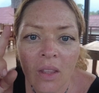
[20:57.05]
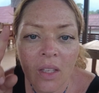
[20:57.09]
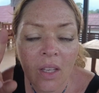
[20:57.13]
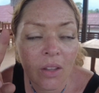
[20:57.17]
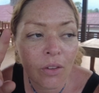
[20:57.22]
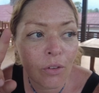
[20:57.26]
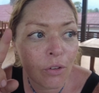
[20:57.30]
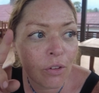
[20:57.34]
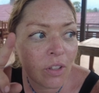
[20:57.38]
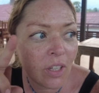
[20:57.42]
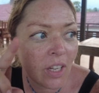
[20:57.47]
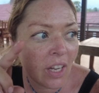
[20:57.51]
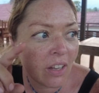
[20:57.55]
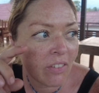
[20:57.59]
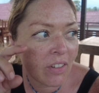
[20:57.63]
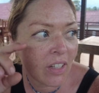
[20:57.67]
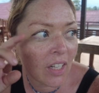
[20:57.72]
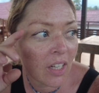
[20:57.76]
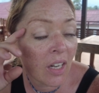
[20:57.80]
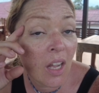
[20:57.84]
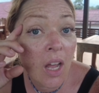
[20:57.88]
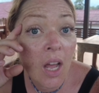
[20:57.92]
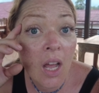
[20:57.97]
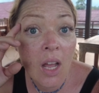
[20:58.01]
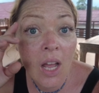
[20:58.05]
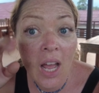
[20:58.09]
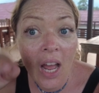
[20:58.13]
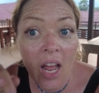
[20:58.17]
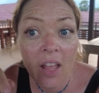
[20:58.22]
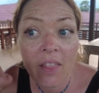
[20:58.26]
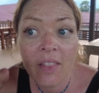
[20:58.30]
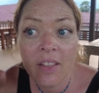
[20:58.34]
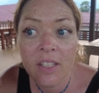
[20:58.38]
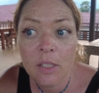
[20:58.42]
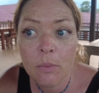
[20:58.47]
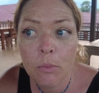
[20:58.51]
The other thing I've had,
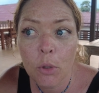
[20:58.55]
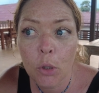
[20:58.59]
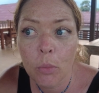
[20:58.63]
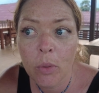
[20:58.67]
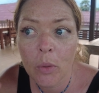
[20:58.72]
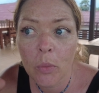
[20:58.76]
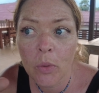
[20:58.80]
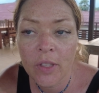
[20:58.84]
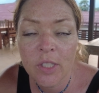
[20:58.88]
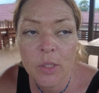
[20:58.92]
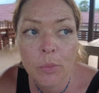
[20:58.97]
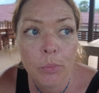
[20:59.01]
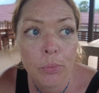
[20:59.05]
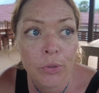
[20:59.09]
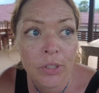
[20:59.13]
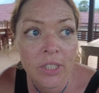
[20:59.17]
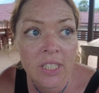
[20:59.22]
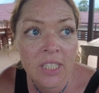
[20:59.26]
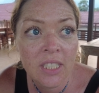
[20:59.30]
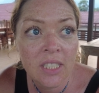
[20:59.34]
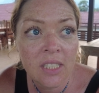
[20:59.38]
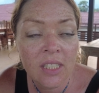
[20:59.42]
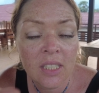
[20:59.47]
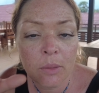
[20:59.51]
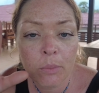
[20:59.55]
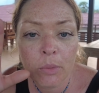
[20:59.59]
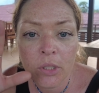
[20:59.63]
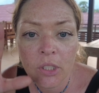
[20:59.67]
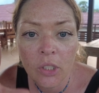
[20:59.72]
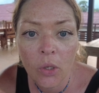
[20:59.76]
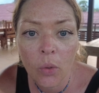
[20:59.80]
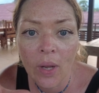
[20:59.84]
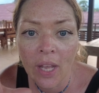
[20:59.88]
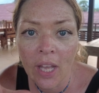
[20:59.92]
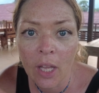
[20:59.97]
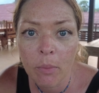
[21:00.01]
at this moment with this breeze, I'm
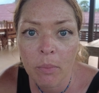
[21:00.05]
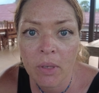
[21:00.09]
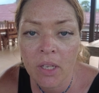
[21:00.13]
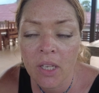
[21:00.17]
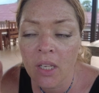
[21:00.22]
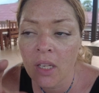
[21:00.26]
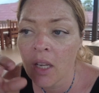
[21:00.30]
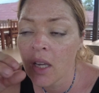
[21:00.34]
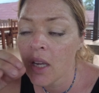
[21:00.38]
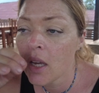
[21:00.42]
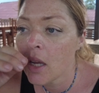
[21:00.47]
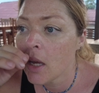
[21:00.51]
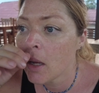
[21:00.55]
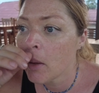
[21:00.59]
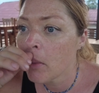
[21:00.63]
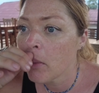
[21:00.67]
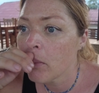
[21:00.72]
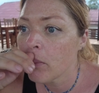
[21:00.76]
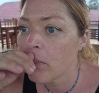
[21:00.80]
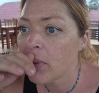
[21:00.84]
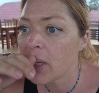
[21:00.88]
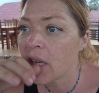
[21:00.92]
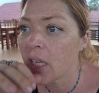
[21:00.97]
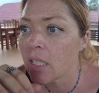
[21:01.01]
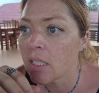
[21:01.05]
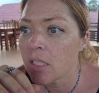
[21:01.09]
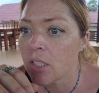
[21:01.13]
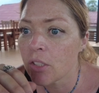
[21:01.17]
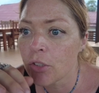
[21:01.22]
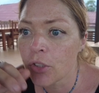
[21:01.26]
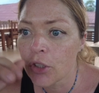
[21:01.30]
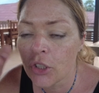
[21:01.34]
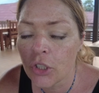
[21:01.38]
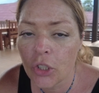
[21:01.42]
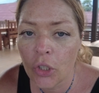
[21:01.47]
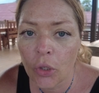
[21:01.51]
so happy because
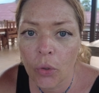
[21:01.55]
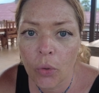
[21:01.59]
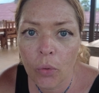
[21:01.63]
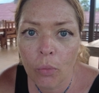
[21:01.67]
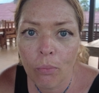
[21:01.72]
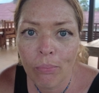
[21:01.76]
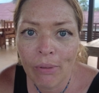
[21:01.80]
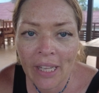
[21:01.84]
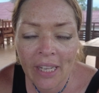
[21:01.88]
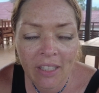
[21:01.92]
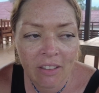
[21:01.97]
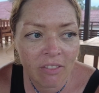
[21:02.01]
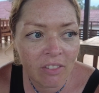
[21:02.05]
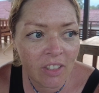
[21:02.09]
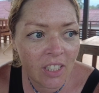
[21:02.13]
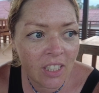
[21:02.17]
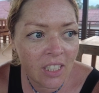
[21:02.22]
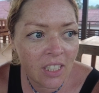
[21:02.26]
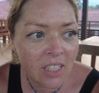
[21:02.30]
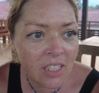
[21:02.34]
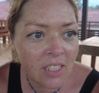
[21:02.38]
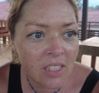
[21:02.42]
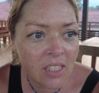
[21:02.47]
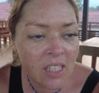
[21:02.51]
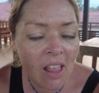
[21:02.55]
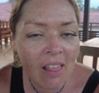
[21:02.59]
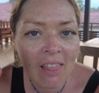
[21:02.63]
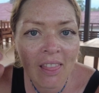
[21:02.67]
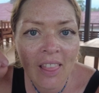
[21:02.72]
there's no black flies.